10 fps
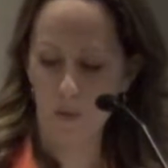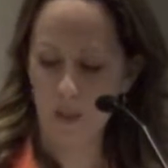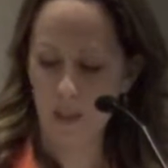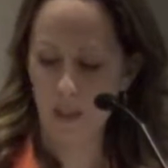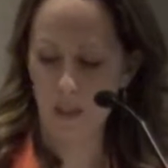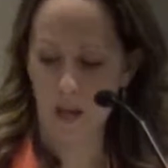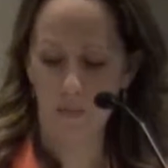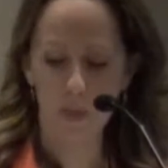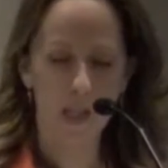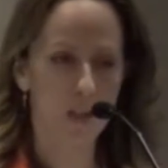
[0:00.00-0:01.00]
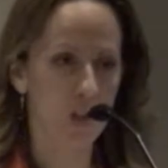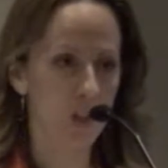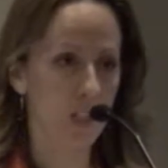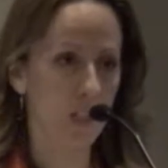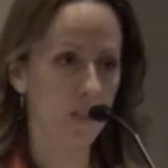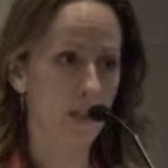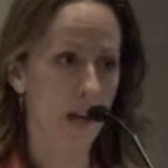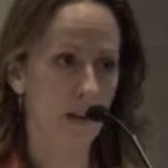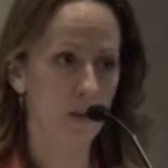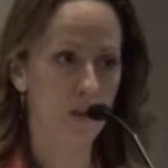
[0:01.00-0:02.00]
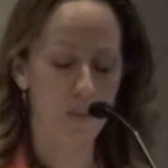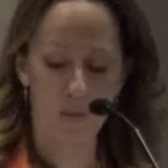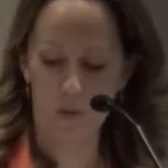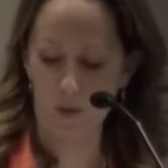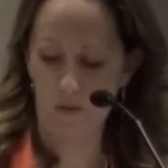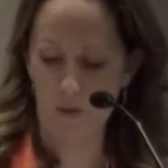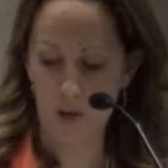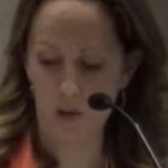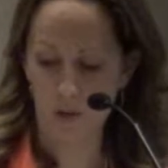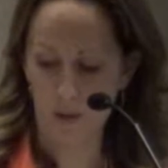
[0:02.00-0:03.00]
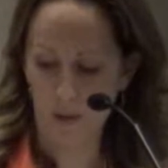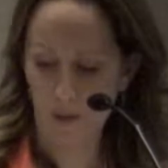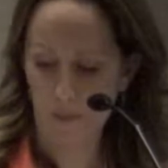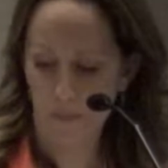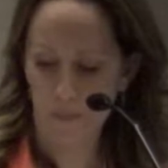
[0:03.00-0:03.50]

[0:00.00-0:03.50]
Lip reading: we see that BHT is added to preserve freshness.